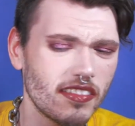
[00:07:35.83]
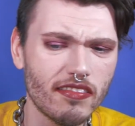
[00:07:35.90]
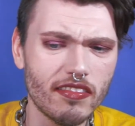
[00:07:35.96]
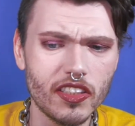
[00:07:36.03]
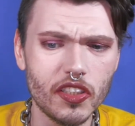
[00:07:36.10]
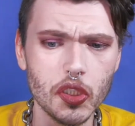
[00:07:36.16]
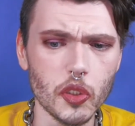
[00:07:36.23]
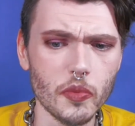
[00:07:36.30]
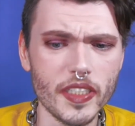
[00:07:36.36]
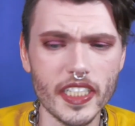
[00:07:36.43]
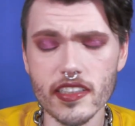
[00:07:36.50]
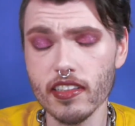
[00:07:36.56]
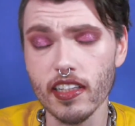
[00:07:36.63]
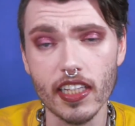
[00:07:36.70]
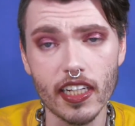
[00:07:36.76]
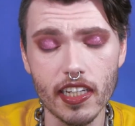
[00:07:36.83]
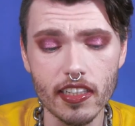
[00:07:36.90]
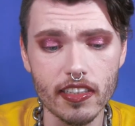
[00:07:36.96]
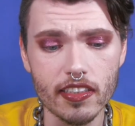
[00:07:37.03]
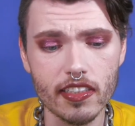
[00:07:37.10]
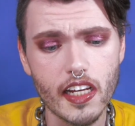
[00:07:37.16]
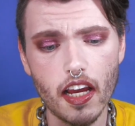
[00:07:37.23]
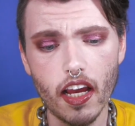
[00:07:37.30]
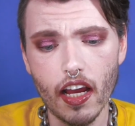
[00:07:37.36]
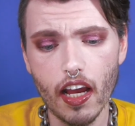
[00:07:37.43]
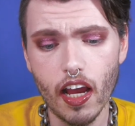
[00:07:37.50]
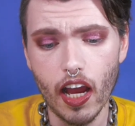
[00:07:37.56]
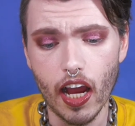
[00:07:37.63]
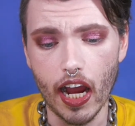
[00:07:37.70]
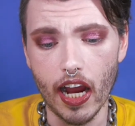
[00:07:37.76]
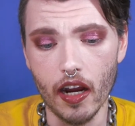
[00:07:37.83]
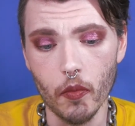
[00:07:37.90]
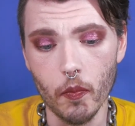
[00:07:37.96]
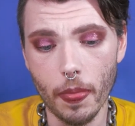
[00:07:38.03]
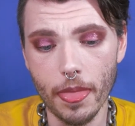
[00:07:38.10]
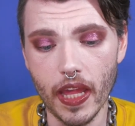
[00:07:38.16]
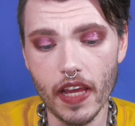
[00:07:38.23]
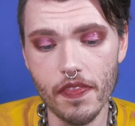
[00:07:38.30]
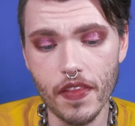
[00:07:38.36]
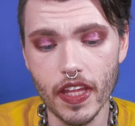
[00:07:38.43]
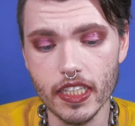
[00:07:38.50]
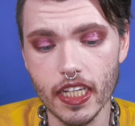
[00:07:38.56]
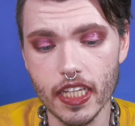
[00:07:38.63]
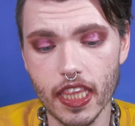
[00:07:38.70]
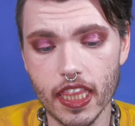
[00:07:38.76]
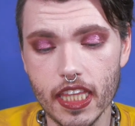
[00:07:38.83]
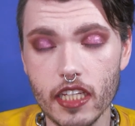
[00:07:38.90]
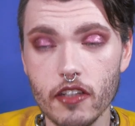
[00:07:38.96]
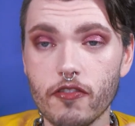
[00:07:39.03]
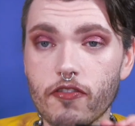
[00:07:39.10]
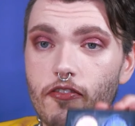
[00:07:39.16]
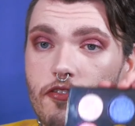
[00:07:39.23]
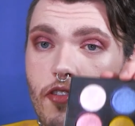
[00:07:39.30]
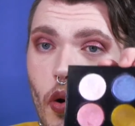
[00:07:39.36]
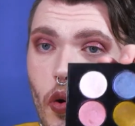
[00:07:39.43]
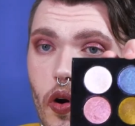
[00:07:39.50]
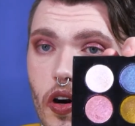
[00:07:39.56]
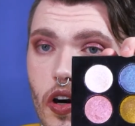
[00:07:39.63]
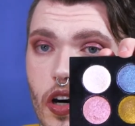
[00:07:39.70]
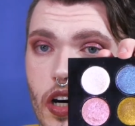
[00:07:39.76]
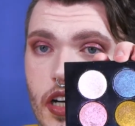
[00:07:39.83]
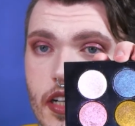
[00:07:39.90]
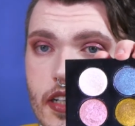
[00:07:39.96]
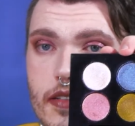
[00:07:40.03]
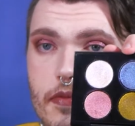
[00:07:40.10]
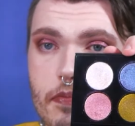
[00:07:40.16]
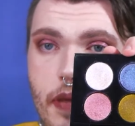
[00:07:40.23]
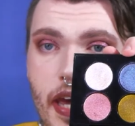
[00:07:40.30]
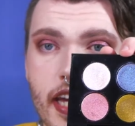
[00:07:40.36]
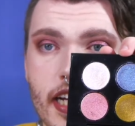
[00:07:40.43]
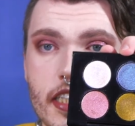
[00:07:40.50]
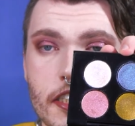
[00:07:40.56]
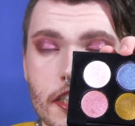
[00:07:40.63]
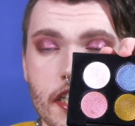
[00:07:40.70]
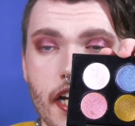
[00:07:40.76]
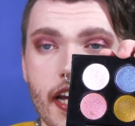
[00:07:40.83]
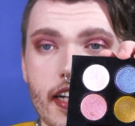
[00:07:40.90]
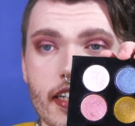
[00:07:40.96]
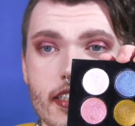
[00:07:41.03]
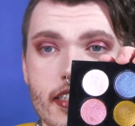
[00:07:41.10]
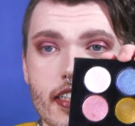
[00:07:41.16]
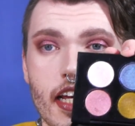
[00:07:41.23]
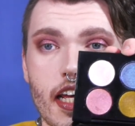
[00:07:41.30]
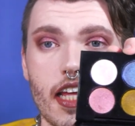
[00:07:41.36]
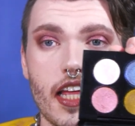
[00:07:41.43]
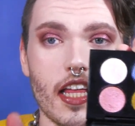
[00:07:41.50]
dubiously is. And then the 4 baked shades.